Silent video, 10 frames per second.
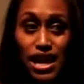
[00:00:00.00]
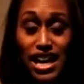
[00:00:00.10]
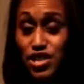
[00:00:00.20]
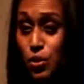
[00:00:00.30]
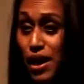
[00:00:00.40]

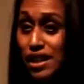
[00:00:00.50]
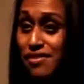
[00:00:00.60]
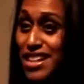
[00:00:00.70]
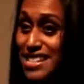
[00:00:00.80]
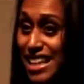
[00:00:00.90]
So I
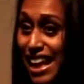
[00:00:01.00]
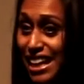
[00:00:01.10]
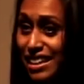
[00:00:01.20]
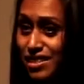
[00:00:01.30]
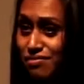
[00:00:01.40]

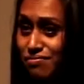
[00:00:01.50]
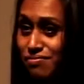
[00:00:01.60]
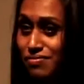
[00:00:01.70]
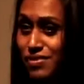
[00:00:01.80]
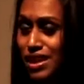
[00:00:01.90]
investigated,
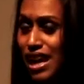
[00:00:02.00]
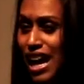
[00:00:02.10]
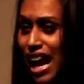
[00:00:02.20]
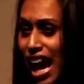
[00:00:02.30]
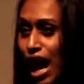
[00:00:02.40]

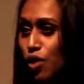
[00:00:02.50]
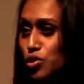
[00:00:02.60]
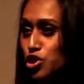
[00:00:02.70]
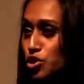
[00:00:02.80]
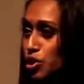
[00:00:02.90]

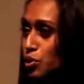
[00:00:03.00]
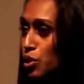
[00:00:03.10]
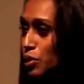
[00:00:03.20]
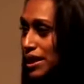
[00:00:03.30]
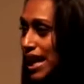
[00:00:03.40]
how do you
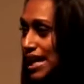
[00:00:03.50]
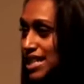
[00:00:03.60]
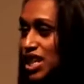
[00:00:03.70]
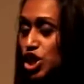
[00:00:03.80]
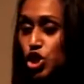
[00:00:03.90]

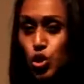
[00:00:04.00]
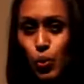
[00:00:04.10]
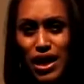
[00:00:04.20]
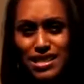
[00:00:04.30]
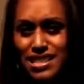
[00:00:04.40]
create
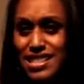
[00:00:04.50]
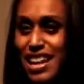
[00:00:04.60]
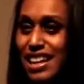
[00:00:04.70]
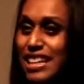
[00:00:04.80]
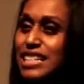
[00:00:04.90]
trust
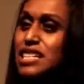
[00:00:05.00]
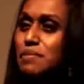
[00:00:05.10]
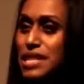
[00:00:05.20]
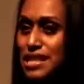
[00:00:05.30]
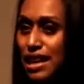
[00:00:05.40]
and
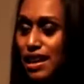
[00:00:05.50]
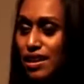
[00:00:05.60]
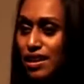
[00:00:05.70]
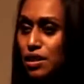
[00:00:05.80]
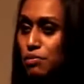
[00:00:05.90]

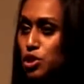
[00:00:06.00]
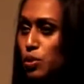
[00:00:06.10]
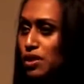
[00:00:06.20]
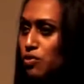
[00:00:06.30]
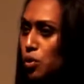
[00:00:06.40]
intimacy
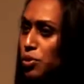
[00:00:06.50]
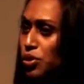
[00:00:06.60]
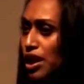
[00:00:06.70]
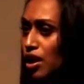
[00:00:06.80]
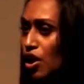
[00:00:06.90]
between
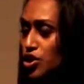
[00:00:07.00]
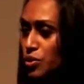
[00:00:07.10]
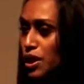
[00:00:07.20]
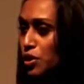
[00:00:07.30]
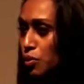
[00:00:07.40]
formerly
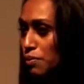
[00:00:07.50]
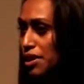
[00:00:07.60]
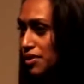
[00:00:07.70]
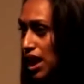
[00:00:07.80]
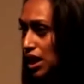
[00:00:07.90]
incarcerated women
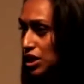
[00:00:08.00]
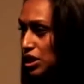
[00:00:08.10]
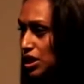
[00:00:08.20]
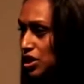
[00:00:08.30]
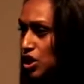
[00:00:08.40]
of
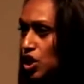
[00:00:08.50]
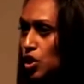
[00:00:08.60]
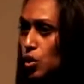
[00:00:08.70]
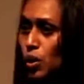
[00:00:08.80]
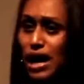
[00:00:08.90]
color
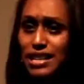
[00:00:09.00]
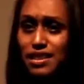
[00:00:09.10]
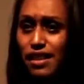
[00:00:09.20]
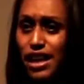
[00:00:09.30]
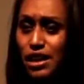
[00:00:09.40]
who are
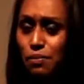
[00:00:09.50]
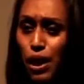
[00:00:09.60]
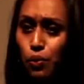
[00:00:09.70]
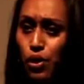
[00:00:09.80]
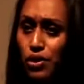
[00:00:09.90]
isolated
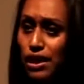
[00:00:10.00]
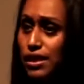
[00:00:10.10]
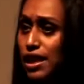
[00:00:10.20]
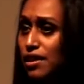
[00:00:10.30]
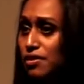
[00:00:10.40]
by where they
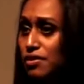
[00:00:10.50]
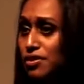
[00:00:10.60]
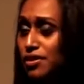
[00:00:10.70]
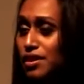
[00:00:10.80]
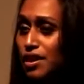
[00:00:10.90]
live,
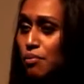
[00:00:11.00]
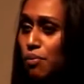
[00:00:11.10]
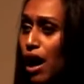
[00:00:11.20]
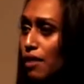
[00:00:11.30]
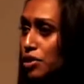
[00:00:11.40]

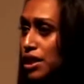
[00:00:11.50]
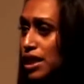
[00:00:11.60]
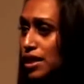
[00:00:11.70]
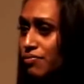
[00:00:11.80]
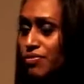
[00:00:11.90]

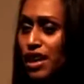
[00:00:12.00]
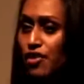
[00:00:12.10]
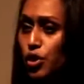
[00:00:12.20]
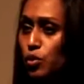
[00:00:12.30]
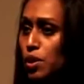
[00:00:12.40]
poverty,
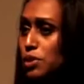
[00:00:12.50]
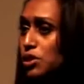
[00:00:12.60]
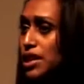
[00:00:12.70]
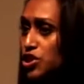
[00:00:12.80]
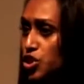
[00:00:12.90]
and their criminal
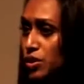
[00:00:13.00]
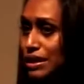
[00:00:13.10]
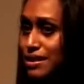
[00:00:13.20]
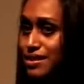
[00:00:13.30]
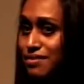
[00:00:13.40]

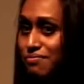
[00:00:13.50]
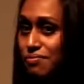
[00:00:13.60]
histories,